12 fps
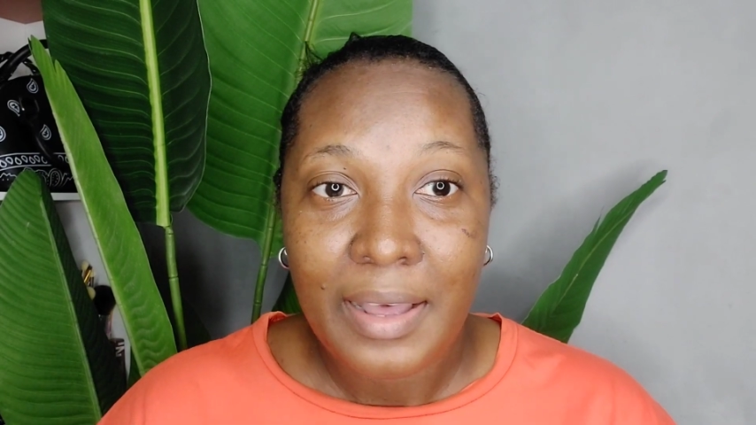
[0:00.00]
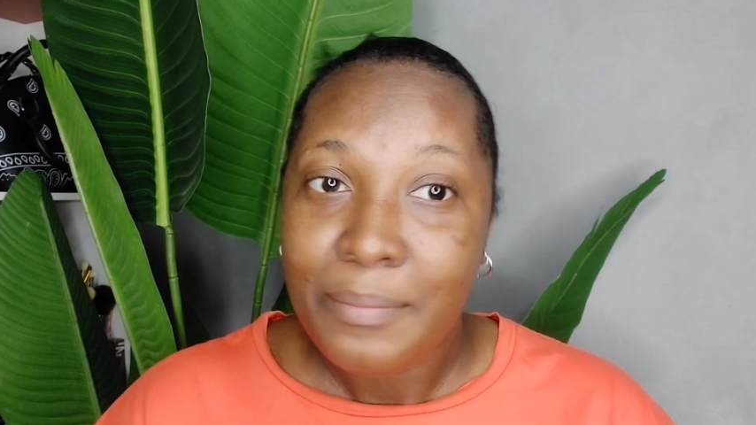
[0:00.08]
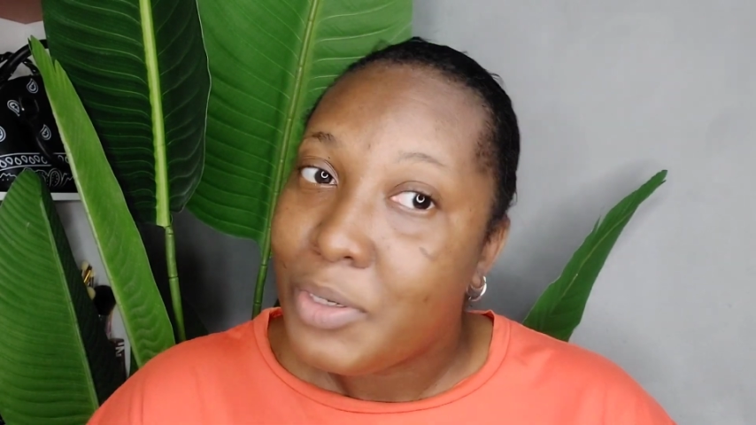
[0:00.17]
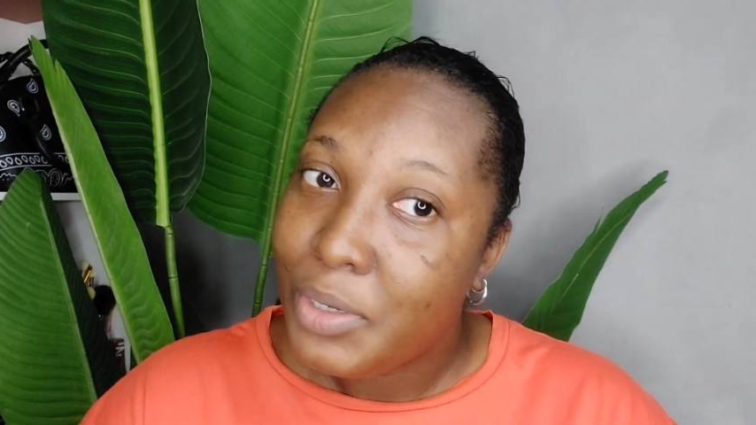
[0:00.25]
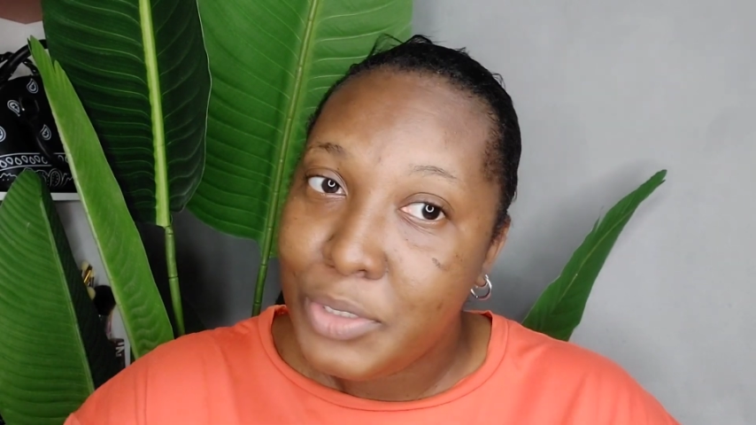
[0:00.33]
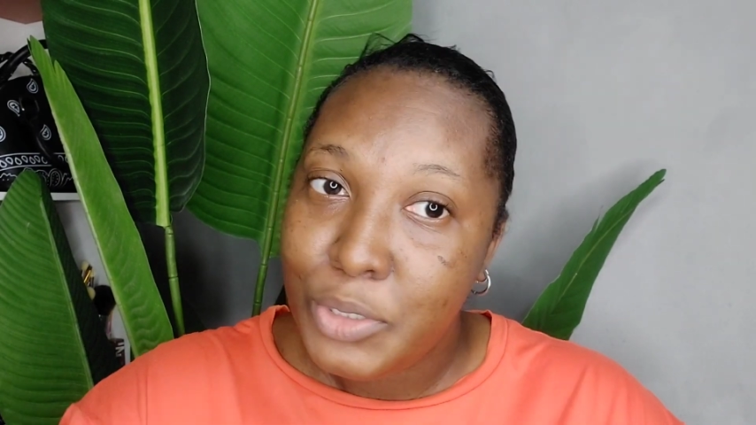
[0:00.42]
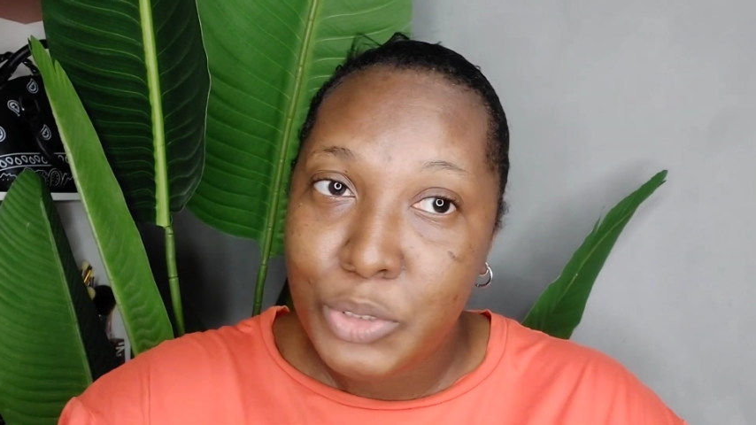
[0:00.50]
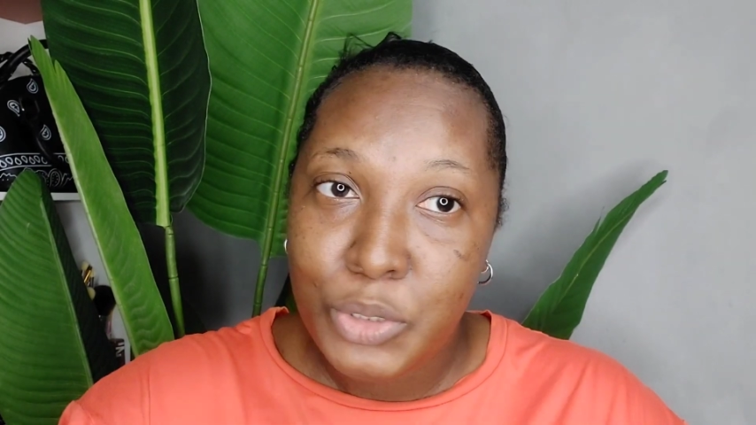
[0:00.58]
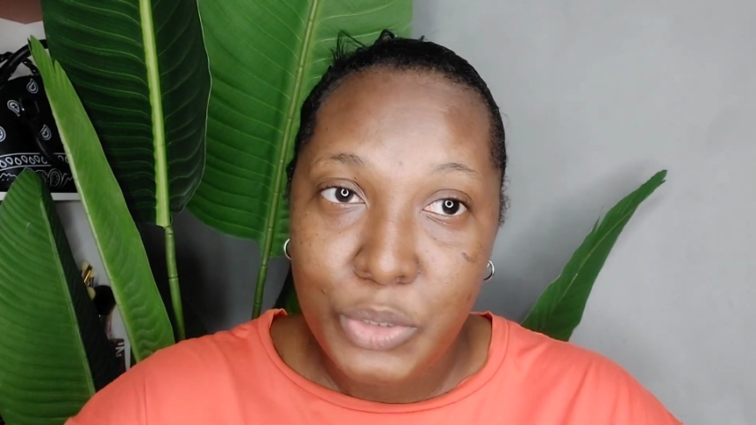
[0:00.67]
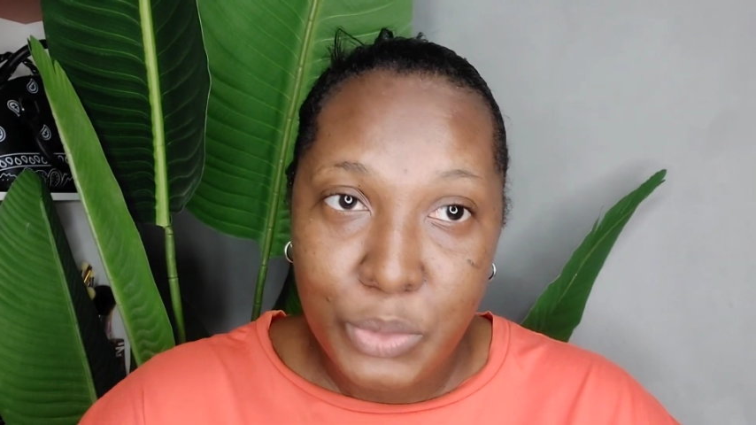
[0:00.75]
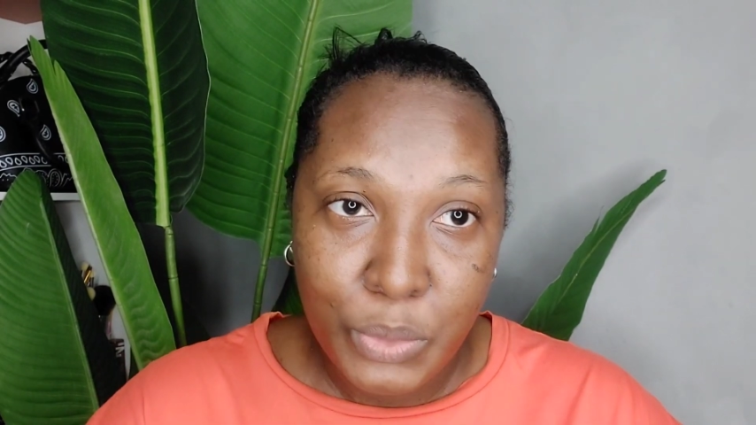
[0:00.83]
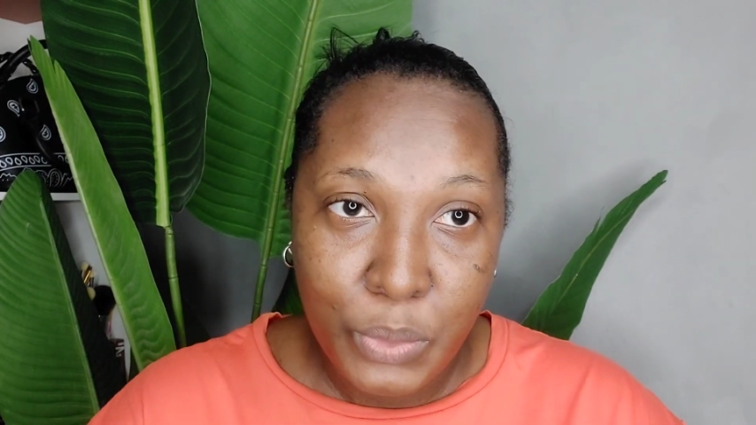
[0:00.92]
I'm gonna
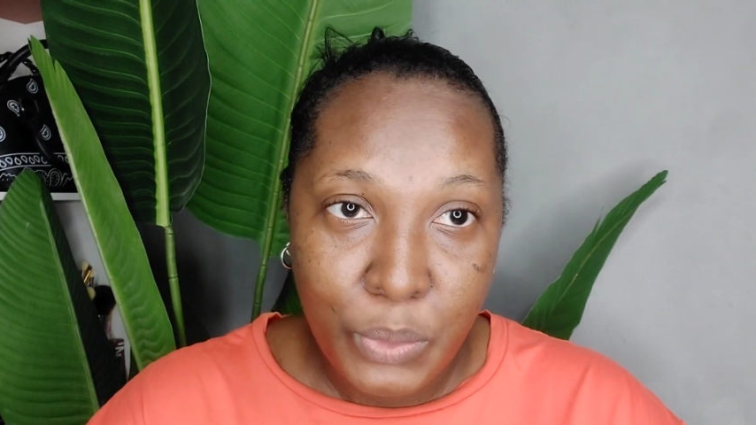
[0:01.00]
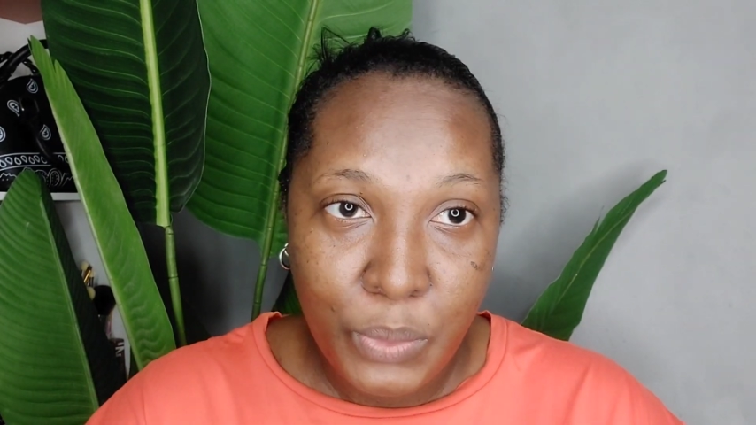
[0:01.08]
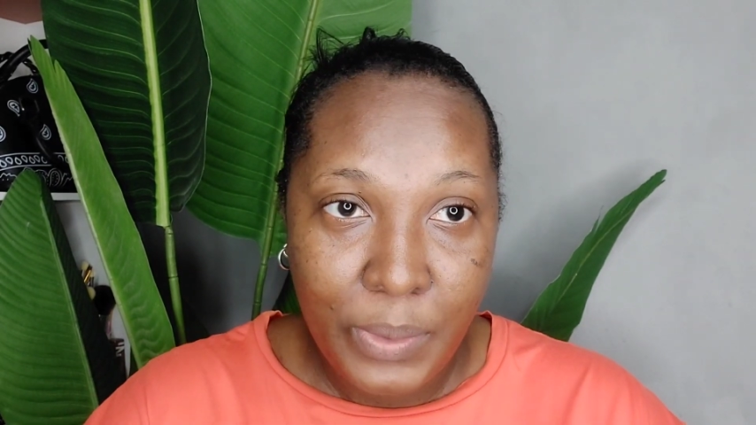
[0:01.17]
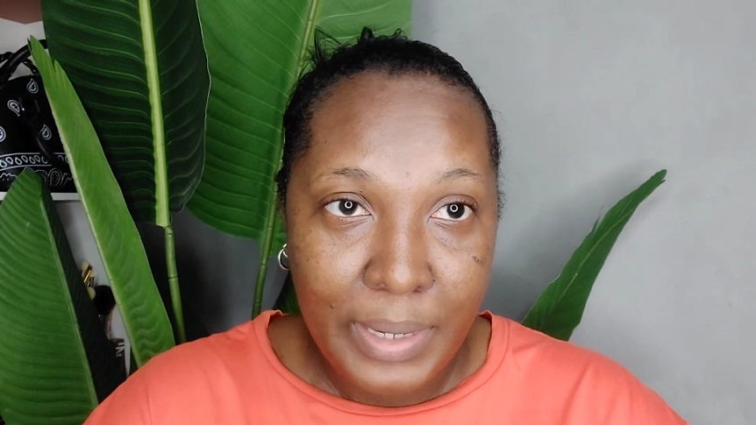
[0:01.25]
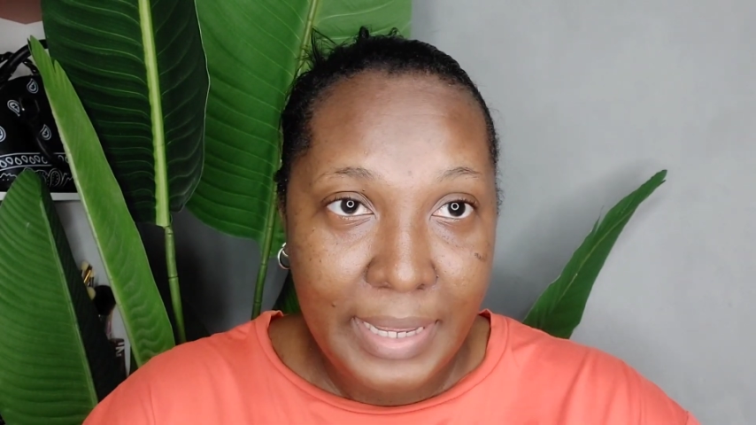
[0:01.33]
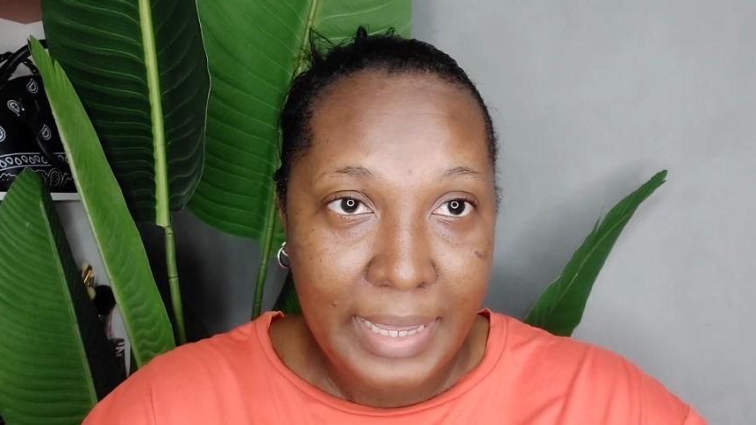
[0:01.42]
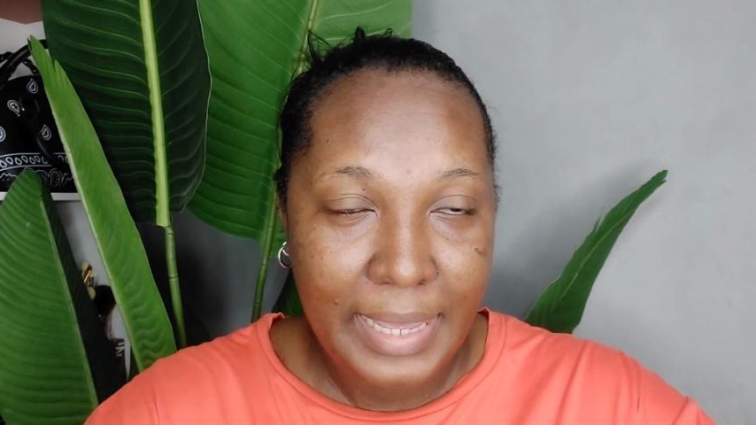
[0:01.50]
do